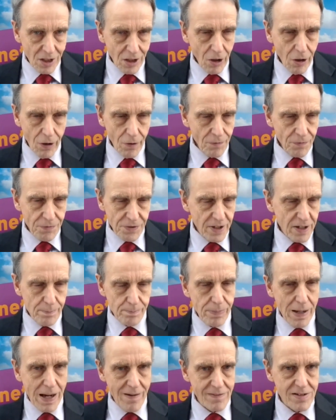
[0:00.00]
of the
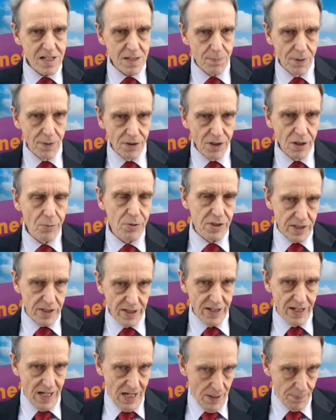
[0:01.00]
embarrassment that was
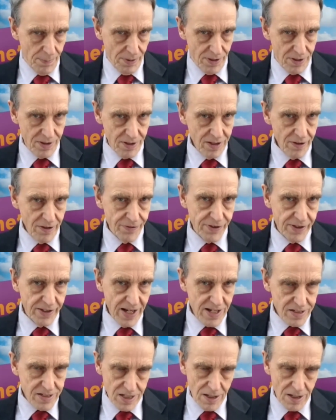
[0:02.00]
going to happen if the
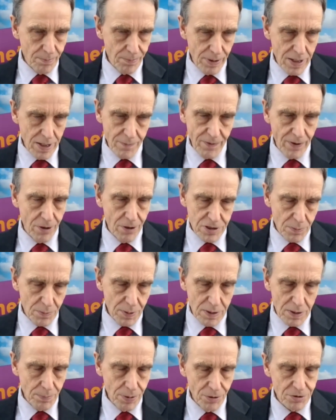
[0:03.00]
SNP vote had
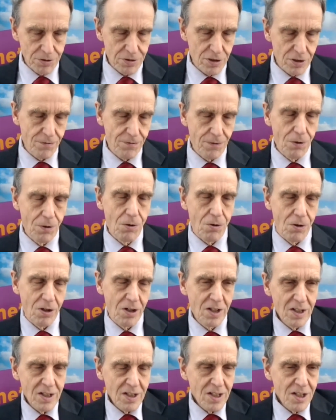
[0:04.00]
been put to the floor.
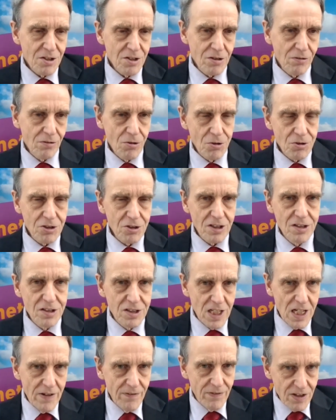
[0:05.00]
So, of course, the
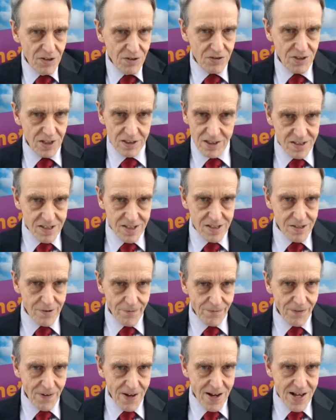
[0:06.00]
Conservatives said this
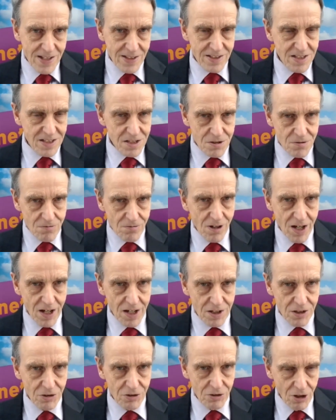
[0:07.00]
isn't fair, this isn't
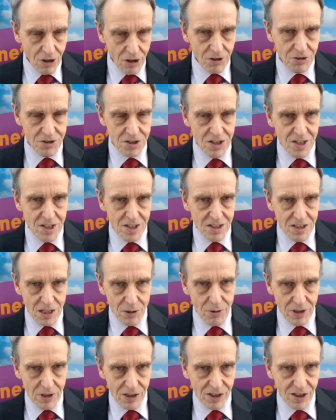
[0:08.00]
right. You're not
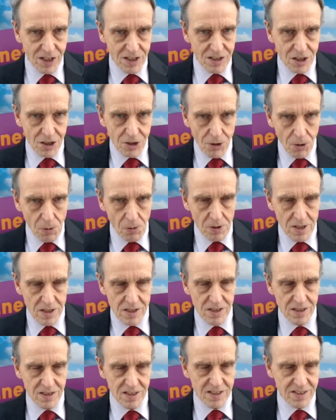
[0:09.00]
doing things according
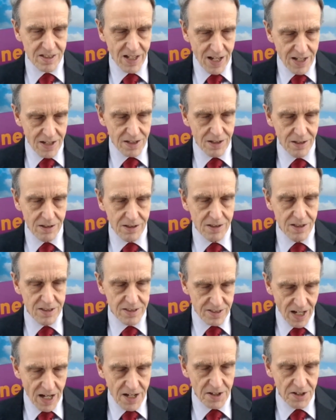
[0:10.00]
to the stand the
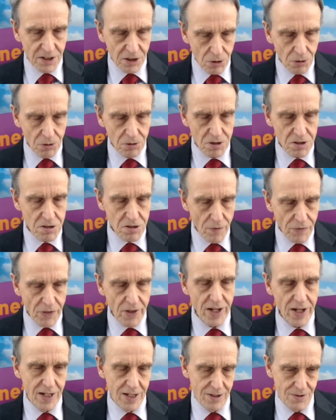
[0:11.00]
standing orders of
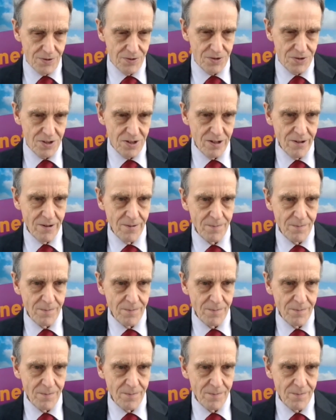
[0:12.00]
the House.